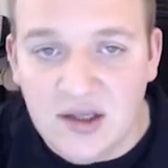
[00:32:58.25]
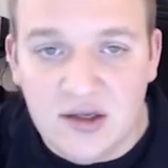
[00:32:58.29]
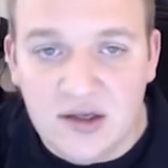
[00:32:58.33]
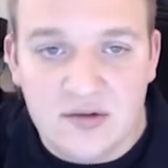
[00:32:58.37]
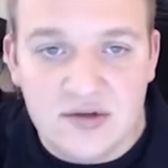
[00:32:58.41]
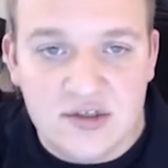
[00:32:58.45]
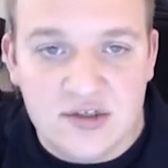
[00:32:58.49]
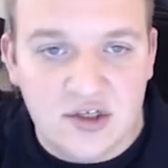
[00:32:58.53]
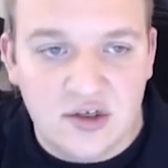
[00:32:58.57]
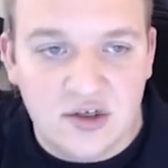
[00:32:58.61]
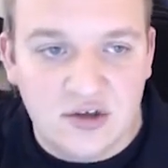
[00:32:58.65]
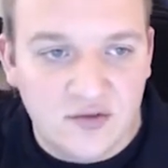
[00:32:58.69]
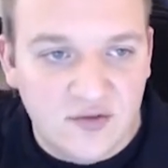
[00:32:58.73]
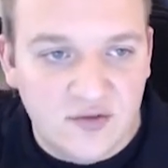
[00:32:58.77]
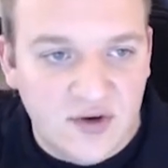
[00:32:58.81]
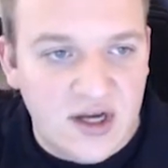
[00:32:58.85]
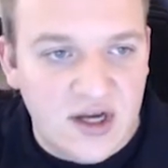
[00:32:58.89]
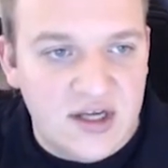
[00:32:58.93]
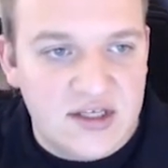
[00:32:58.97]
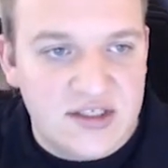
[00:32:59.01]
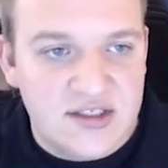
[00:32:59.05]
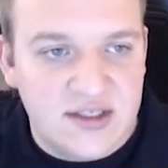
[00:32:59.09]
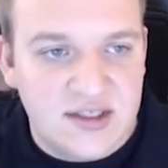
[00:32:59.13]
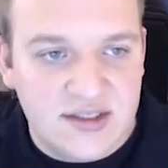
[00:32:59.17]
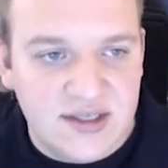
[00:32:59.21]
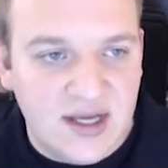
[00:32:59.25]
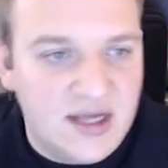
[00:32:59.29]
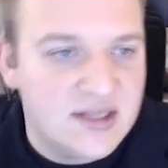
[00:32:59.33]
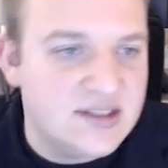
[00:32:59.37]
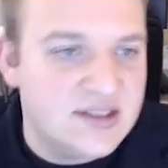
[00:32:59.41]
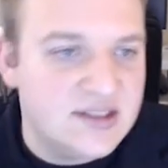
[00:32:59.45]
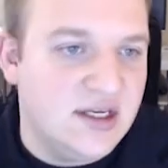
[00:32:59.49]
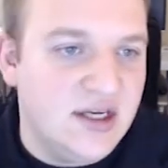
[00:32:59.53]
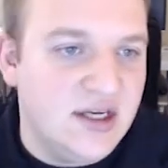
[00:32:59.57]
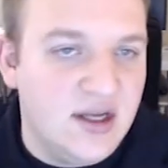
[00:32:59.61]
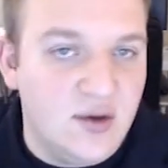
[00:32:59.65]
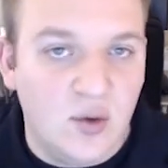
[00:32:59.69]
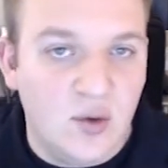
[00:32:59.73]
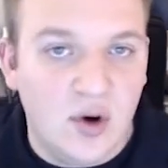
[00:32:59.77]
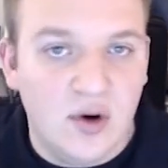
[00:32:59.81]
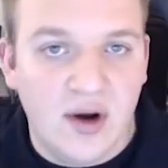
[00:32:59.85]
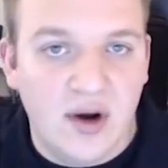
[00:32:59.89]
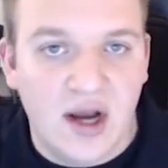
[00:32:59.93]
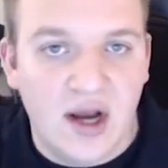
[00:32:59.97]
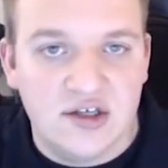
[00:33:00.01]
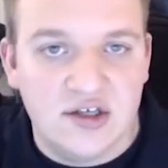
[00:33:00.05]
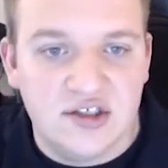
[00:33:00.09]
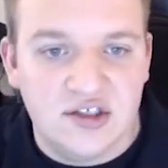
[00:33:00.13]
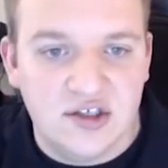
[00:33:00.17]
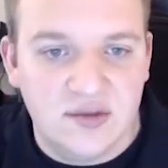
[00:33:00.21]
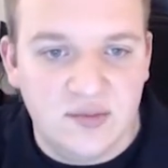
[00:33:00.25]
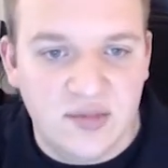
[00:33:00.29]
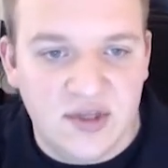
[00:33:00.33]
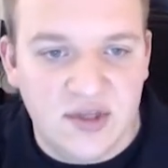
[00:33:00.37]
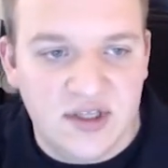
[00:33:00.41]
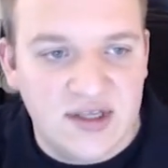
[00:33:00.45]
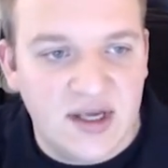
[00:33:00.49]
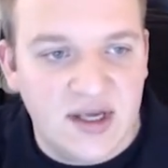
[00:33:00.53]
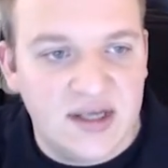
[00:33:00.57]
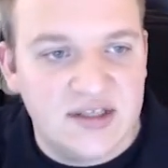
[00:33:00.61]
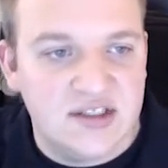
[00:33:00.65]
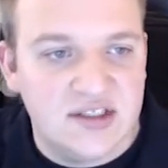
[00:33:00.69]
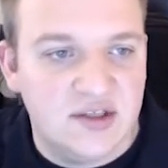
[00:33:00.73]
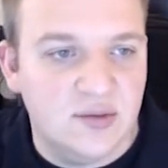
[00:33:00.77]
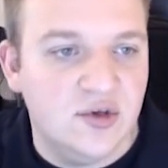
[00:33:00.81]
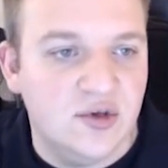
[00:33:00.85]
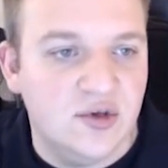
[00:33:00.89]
use your device to test it. It won't actually be testable.